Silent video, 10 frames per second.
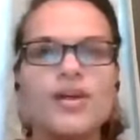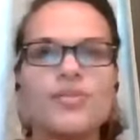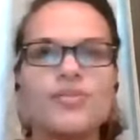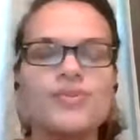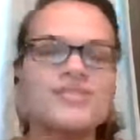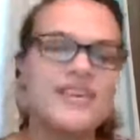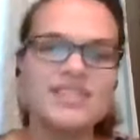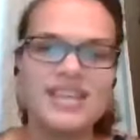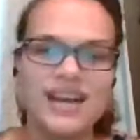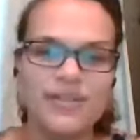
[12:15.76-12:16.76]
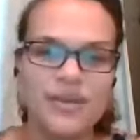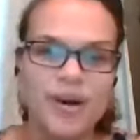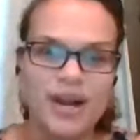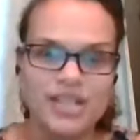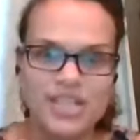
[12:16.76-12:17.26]
through a seven day healthy
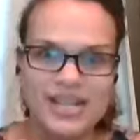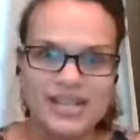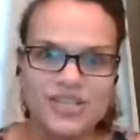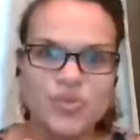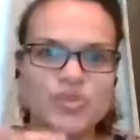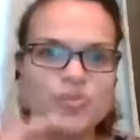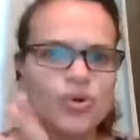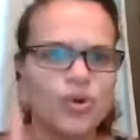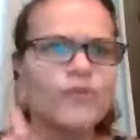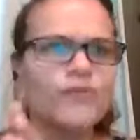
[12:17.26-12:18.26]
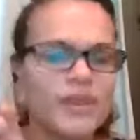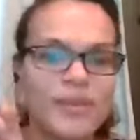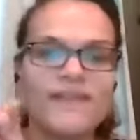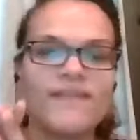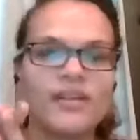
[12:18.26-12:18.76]
body challenge, which will hopefully
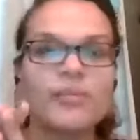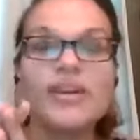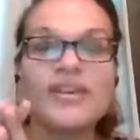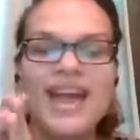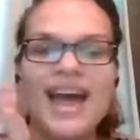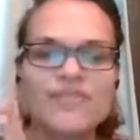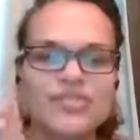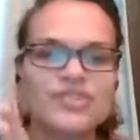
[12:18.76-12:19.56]
be available even after.